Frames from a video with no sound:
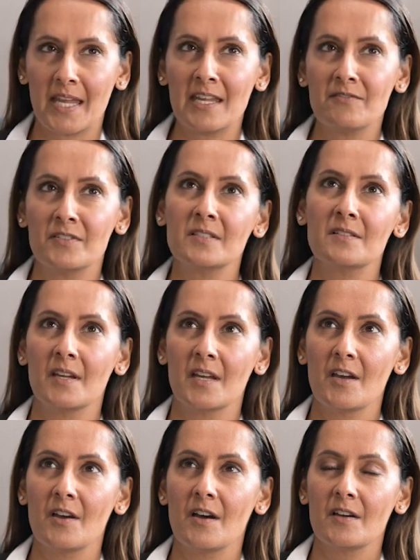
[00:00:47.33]

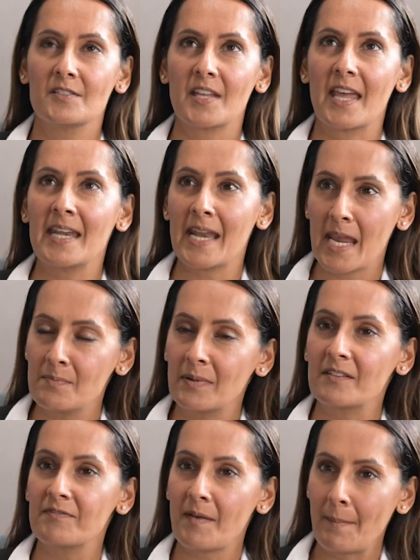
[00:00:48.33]

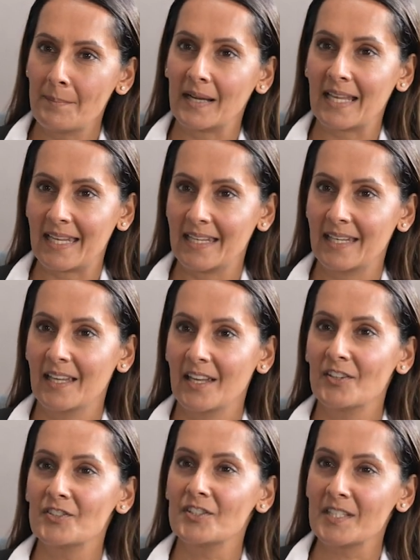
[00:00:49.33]
enable a family
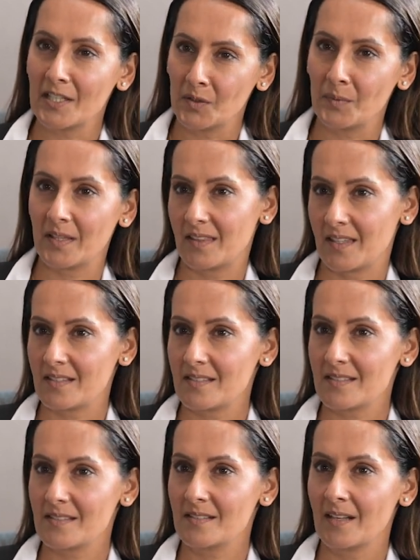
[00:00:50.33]
to deal with
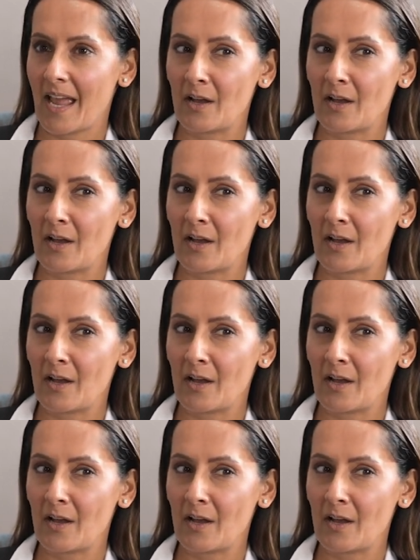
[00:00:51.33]
this.